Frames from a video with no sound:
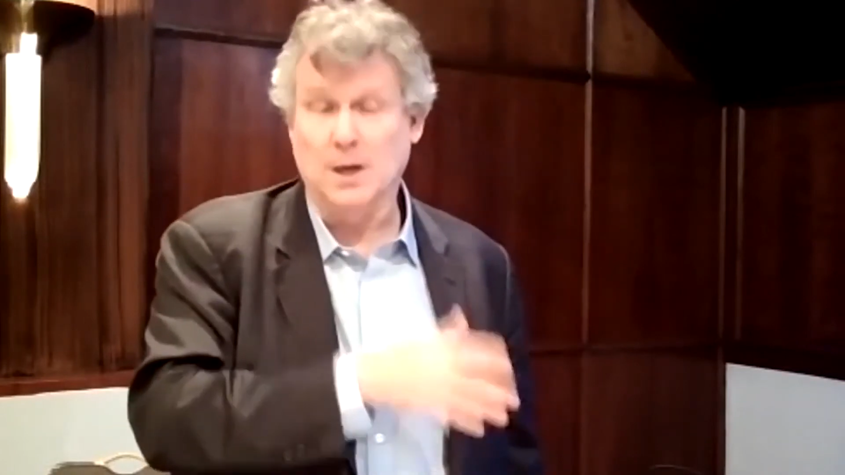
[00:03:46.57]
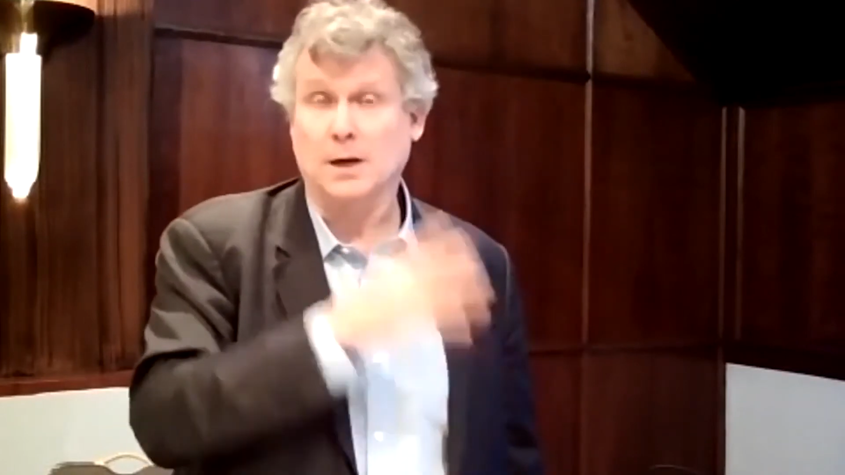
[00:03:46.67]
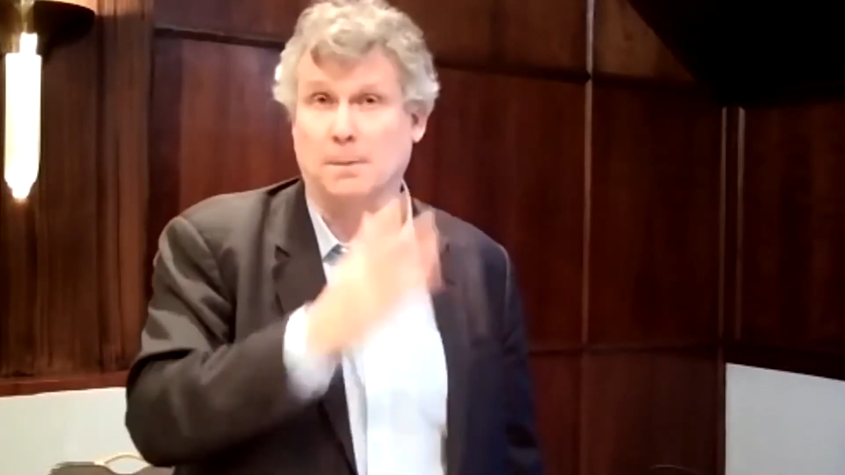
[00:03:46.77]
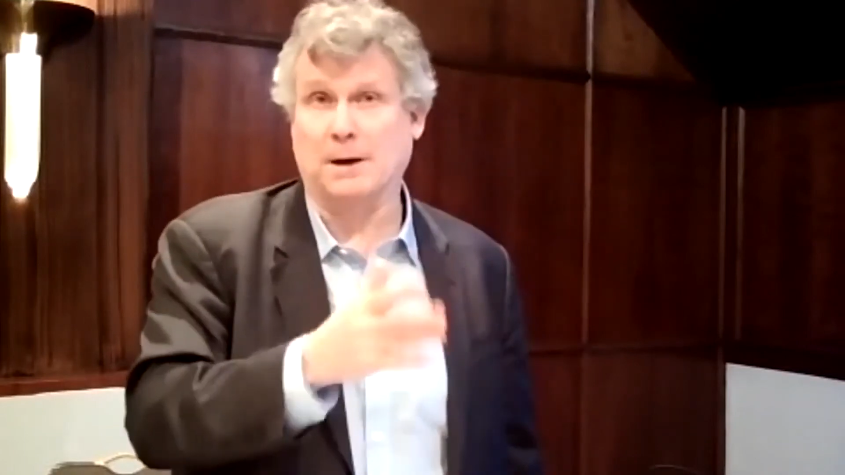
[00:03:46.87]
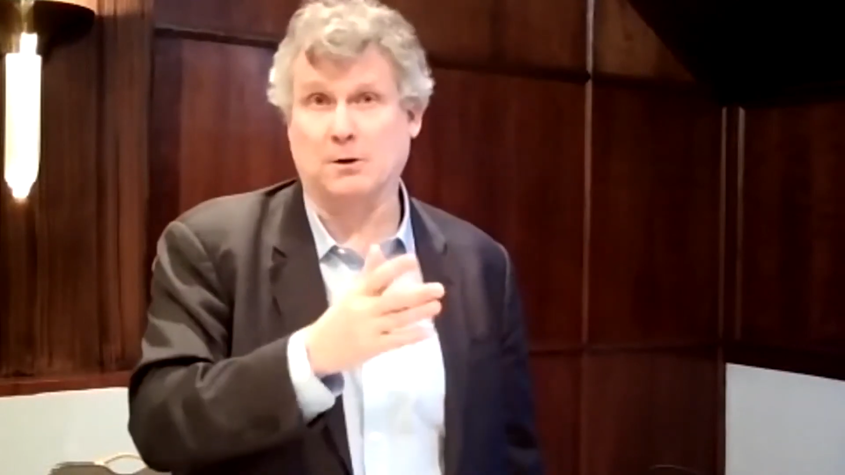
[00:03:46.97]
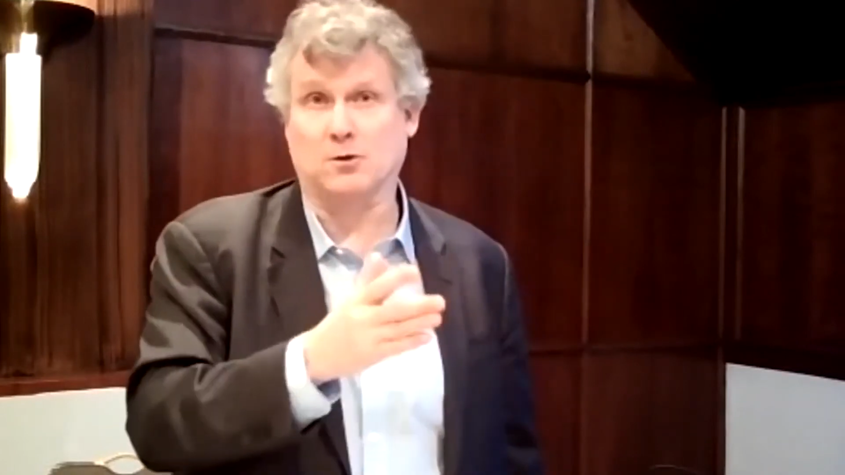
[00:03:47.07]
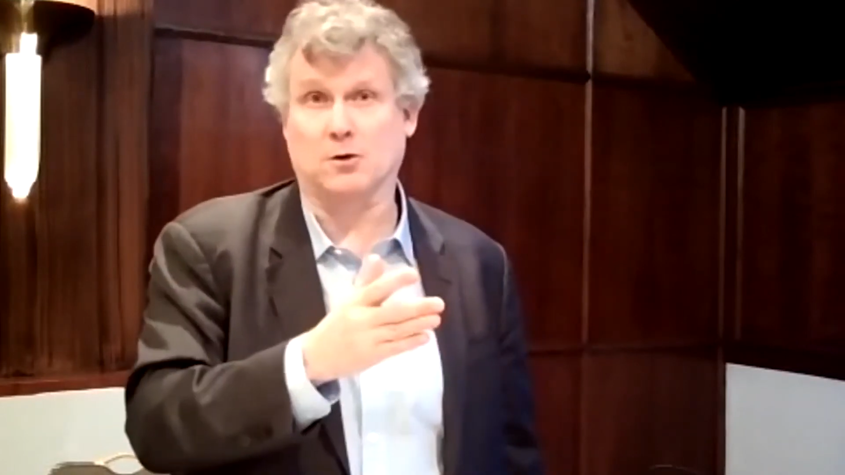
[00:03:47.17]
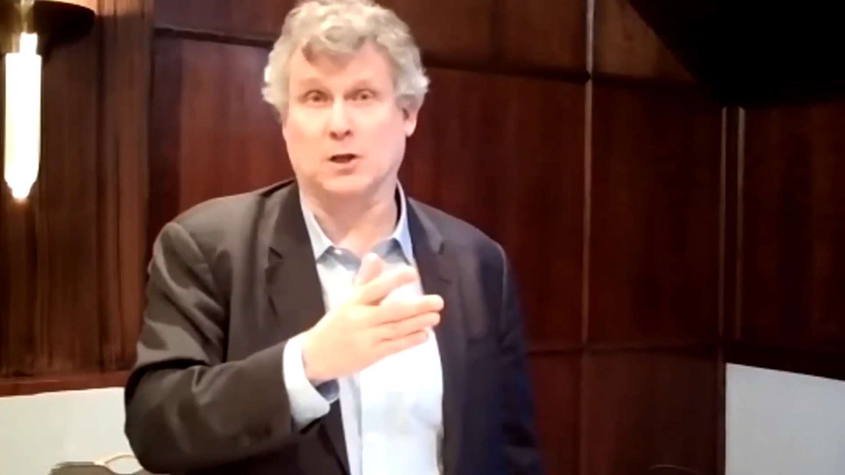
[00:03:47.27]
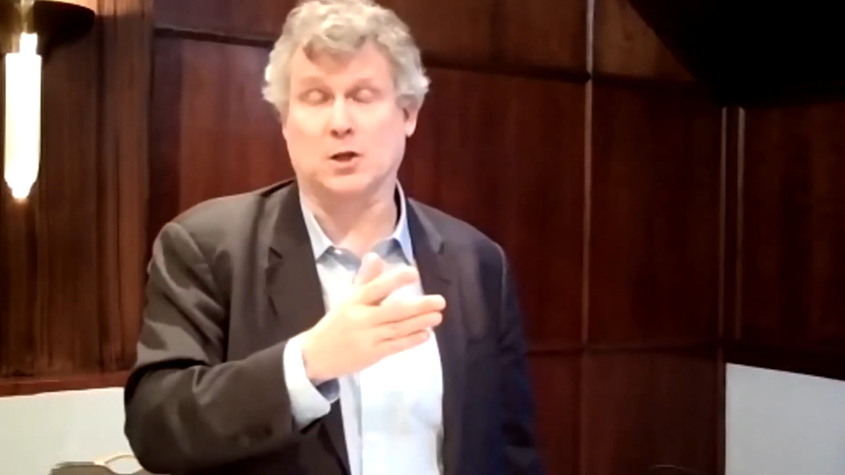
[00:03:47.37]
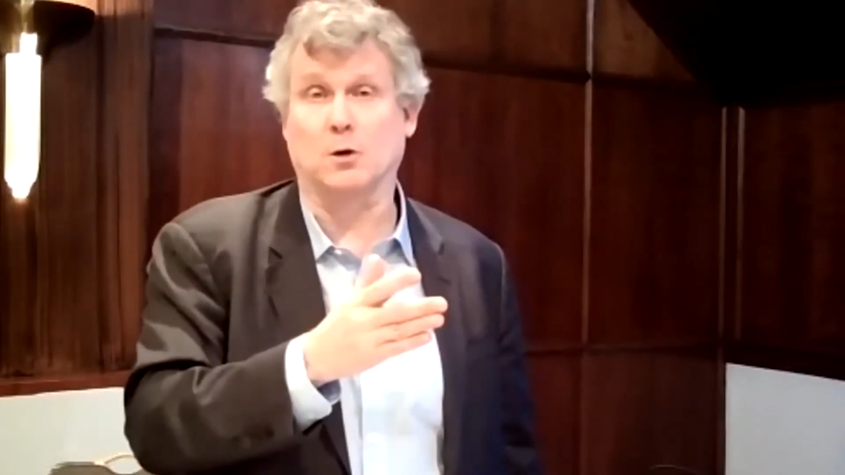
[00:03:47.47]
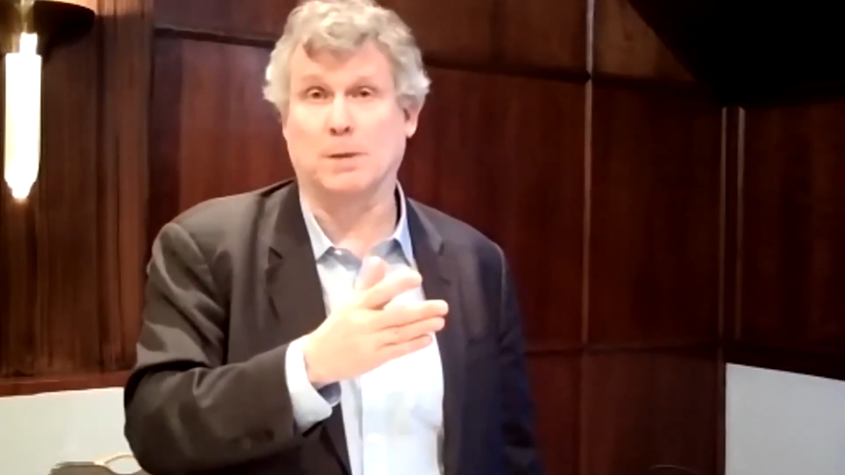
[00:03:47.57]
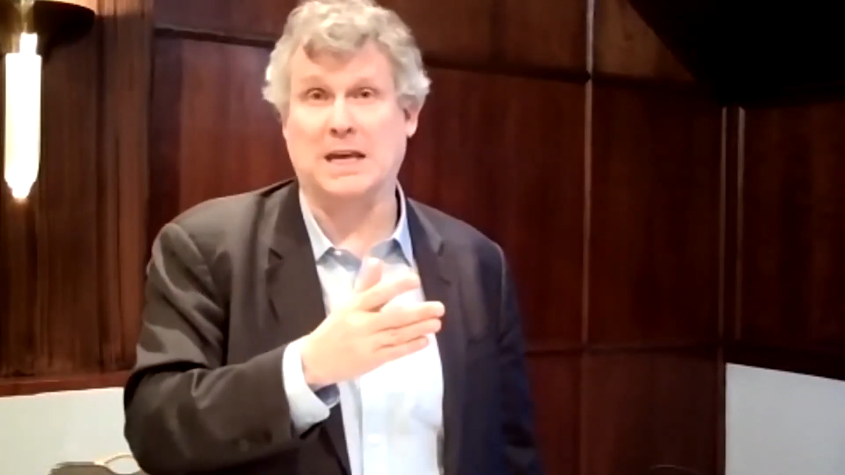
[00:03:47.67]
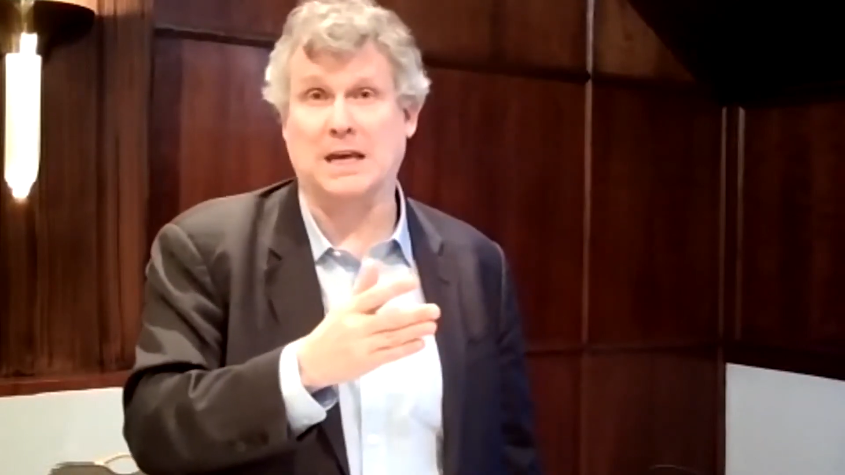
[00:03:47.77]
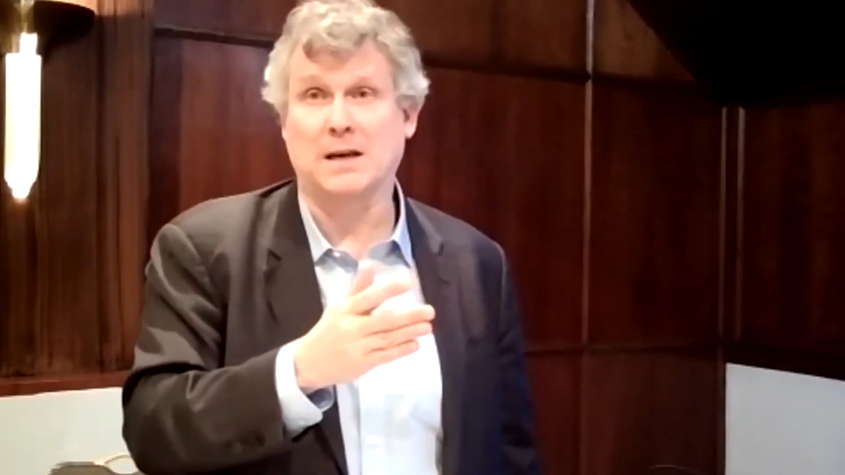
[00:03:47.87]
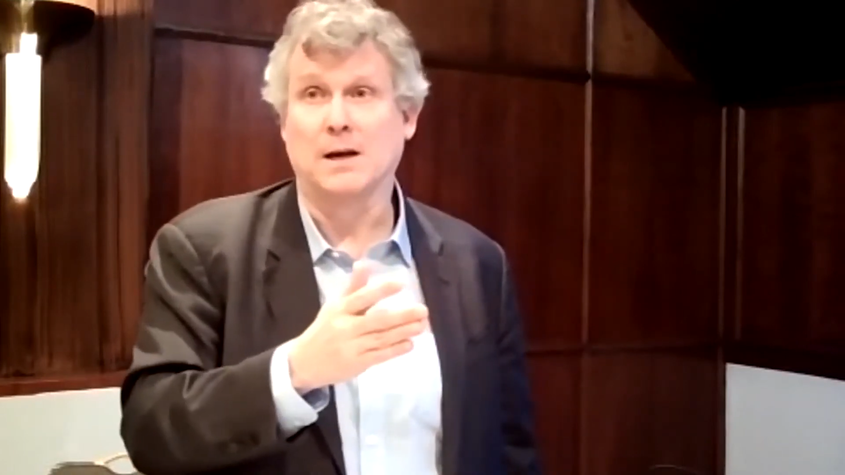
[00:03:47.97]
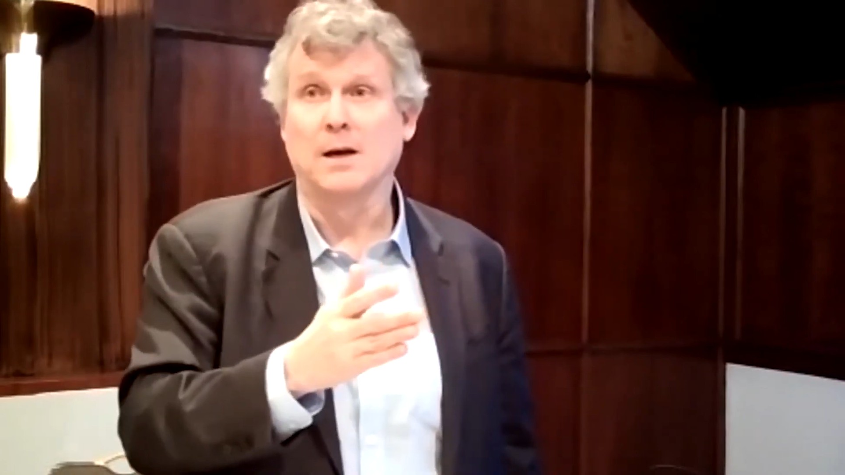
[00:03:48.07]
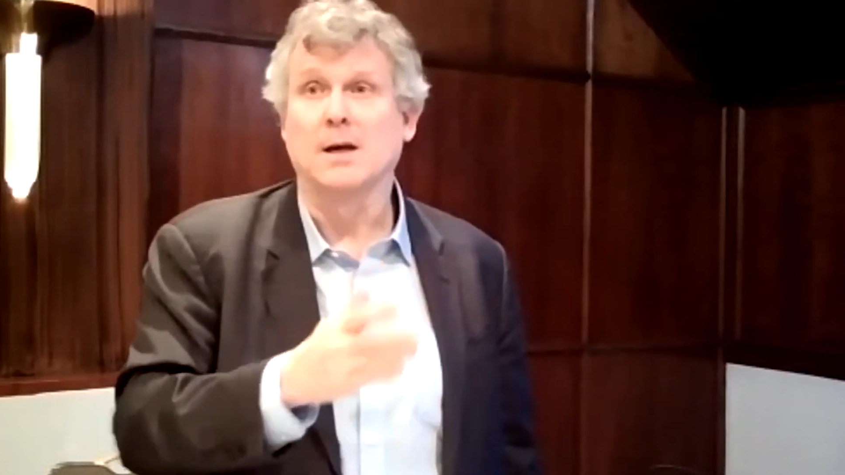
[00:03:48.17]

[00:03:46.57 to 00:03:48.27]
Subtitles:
compared to traditional PE,